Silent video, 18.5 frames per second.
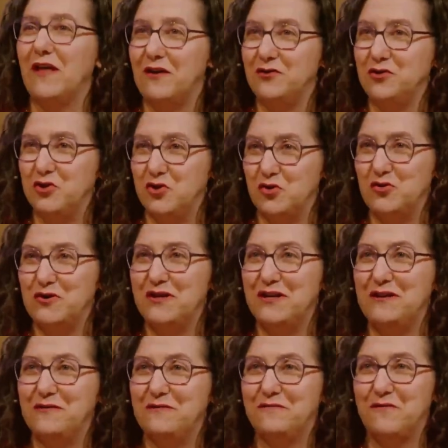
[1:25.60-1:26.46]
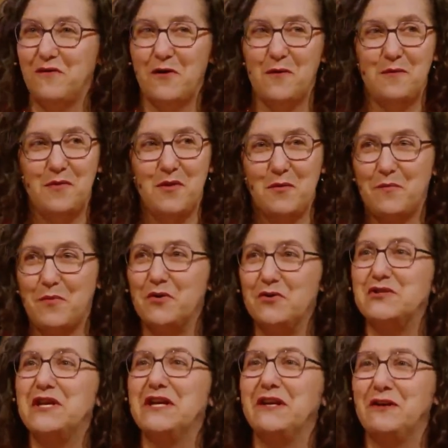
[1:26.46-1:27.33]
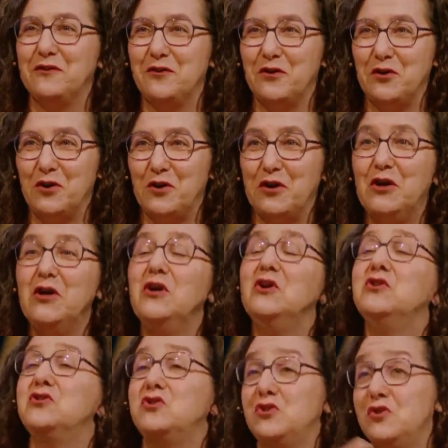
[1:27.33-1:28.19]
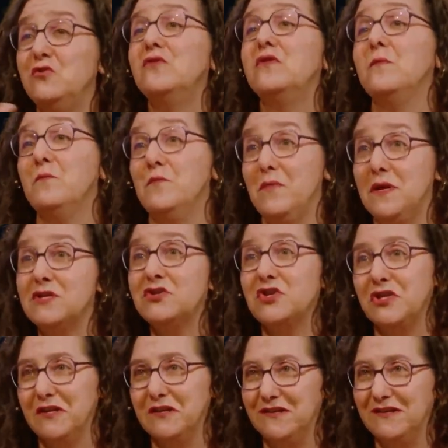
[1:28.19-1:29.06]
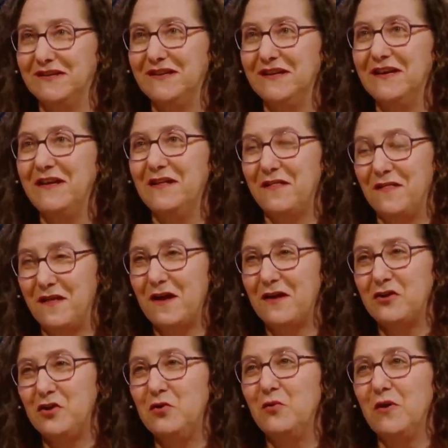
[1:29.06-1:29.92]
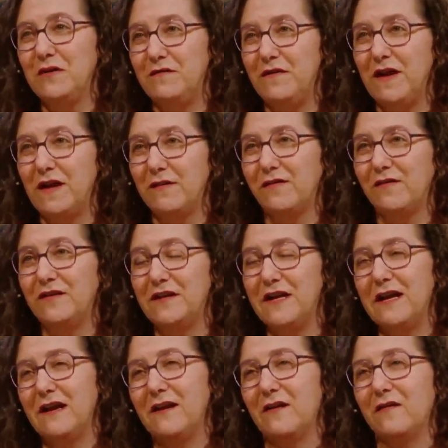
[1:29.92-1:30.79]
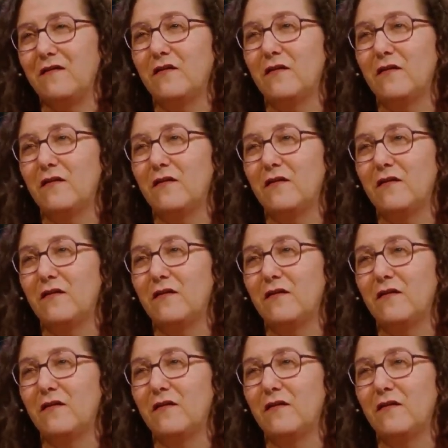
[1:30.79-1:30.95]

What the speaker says: that journey from the particular to the mission that you advance today as